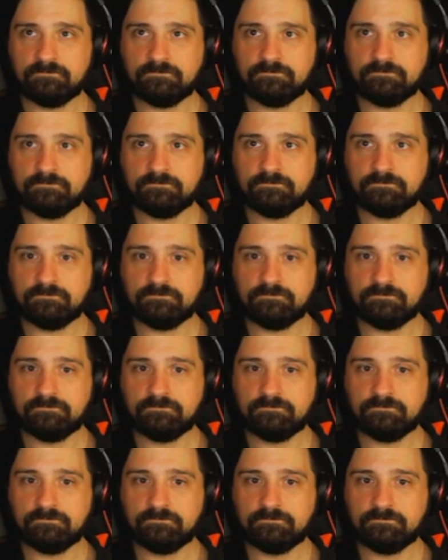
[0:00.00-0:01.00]

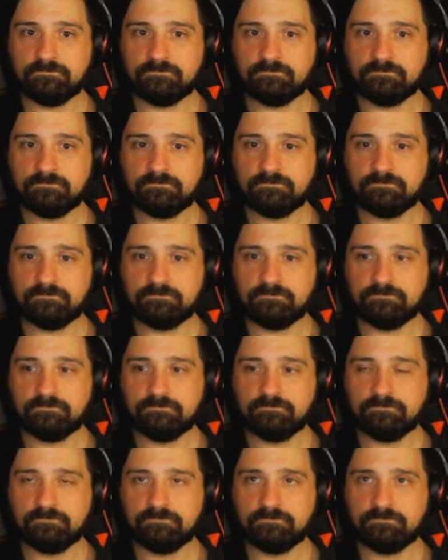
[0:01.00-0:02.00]

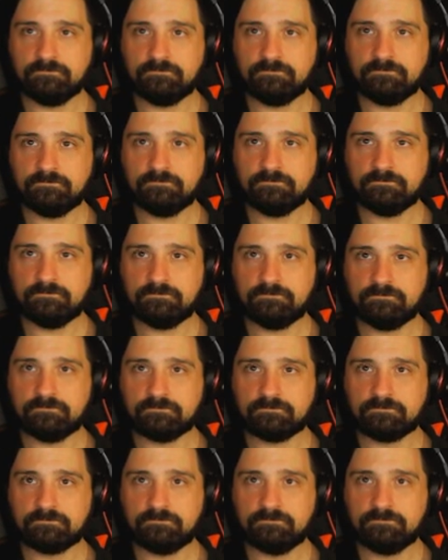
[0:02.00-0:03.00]

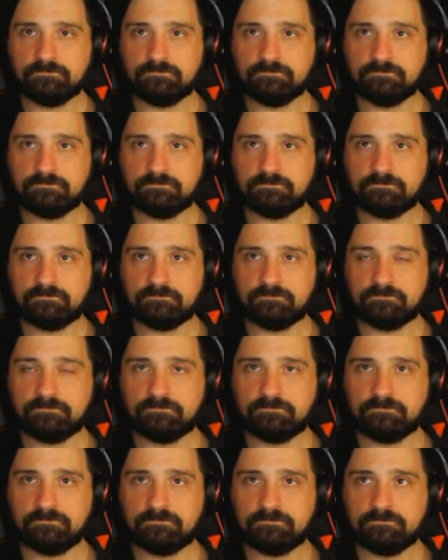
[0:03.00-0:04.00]

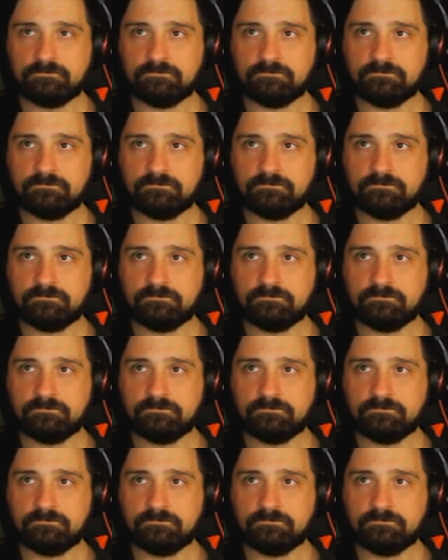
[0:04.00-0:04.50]
[no speech]